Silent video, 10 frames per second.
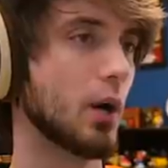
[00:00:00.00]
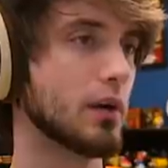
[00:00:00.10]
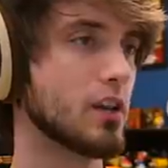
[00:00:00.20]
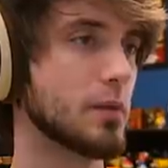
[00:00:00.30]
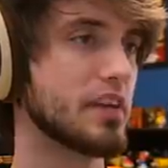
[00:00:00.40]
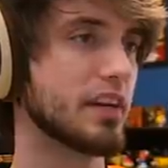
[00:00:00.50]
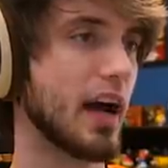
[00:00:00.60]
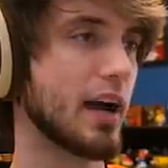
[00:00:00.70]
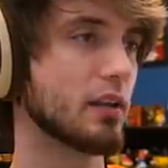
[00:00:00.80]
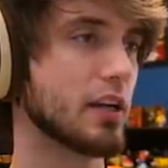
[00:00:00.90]
I wanted to be the
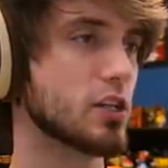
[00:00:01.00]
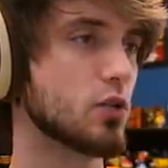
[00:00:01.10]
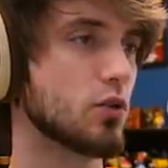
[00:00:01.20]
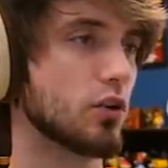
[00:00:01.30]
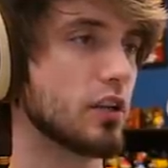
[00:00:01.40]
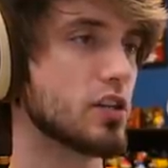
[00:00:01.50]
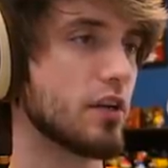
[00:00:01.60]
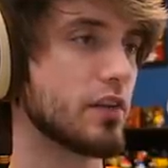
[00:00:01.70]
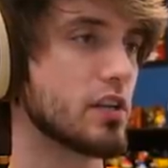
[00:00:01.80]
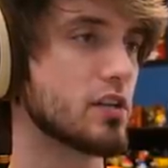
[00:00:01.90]
guy who likes cute girly
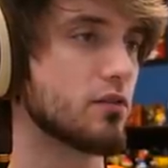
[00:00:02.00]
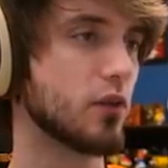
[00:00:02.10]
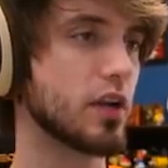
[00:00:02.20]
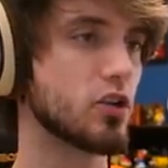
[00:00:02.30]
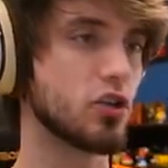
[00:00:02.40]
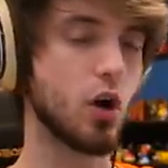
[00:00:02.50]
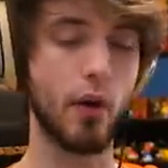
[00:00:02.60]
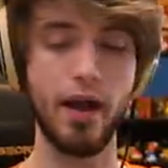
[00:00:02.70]
stuff and isn't afraid to show